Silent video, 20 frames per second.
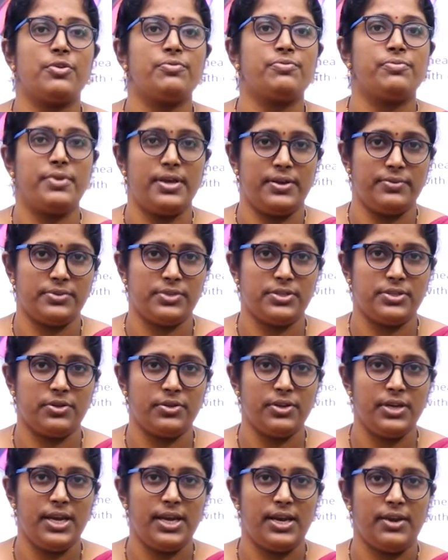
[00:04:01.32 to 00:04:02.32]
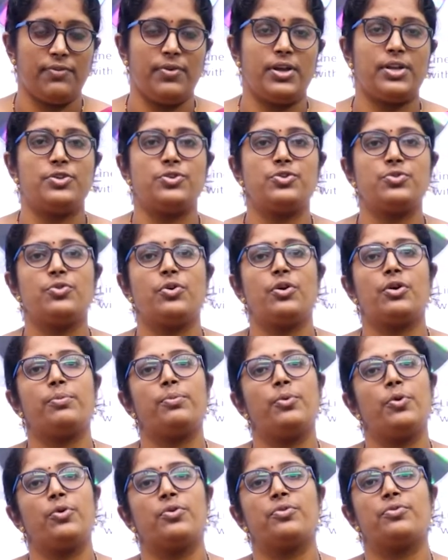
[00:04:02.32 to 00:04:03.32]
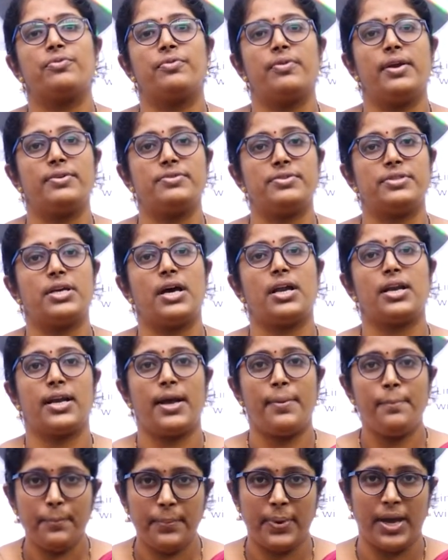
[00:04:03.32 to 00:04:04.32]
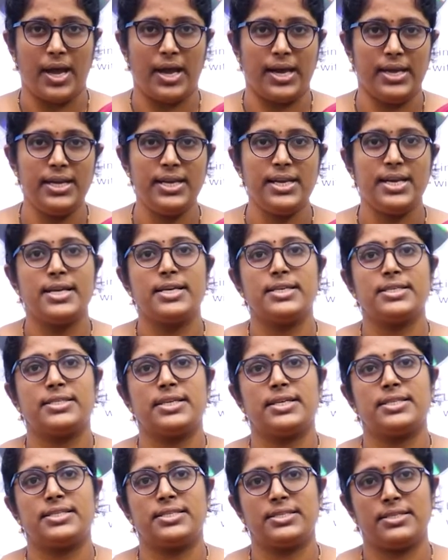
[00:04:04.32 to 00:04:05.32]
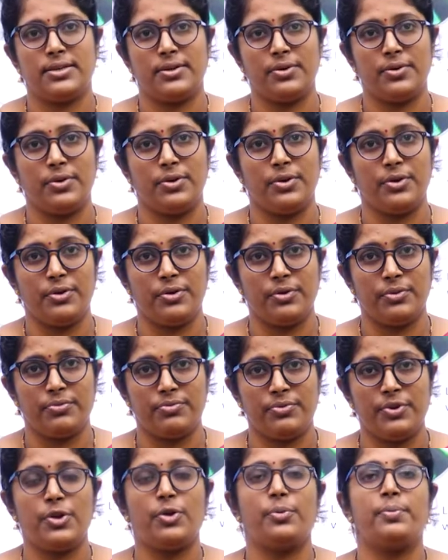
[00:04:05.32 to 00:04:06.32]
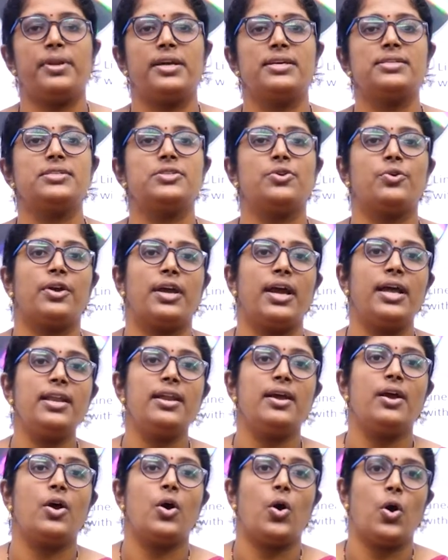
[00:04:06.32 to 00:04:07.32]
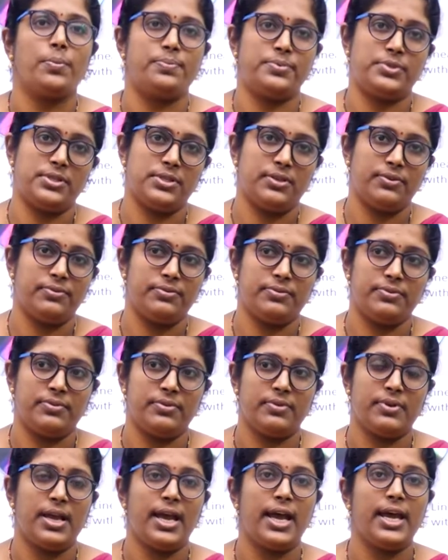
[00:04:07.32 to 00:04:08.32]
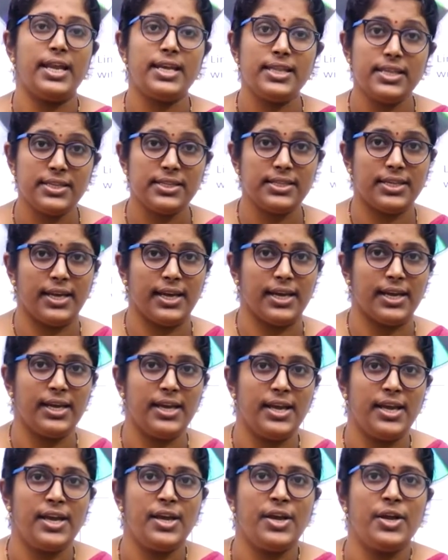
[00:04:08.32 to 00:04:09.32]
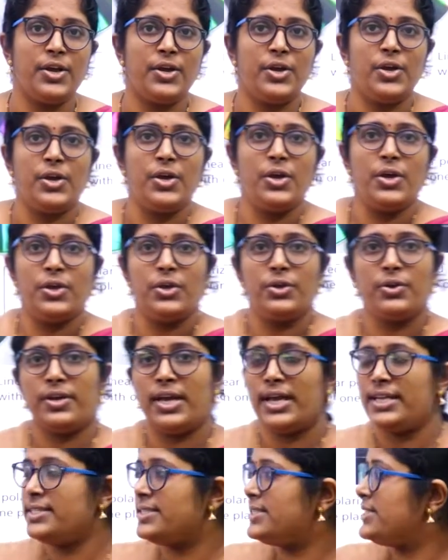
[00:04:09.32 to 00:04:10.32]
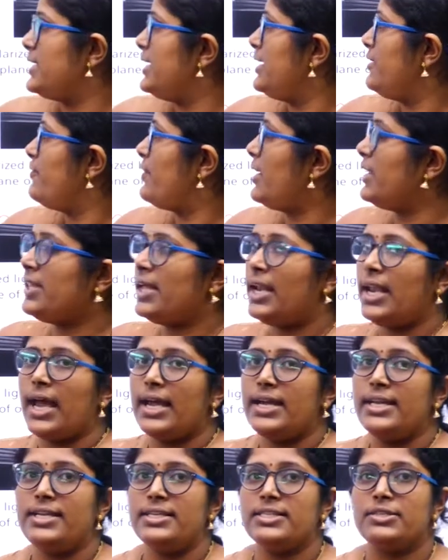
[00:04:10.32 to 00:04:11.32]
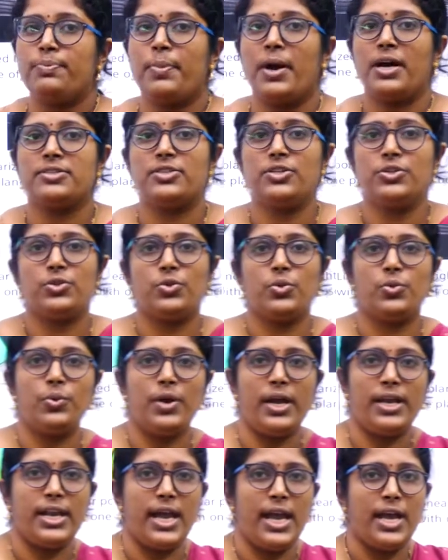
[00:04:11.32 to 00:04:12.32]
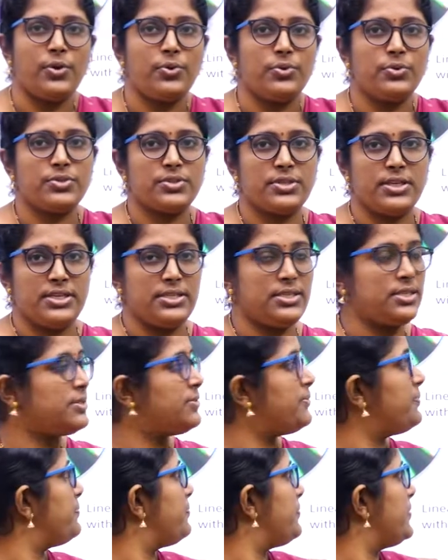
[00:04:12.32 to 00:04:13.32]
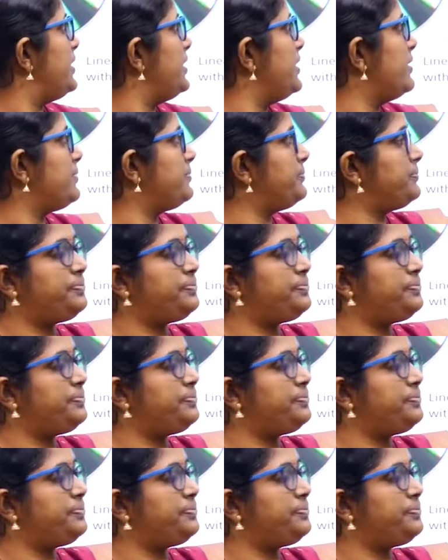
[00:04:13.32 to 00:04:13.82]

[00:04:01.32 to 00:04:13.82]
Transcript: of waves. Okay. When two or more waves are combined, such uh, phenomena you can observe. Another thing, you can see when the light is passing through a narrow slit, here,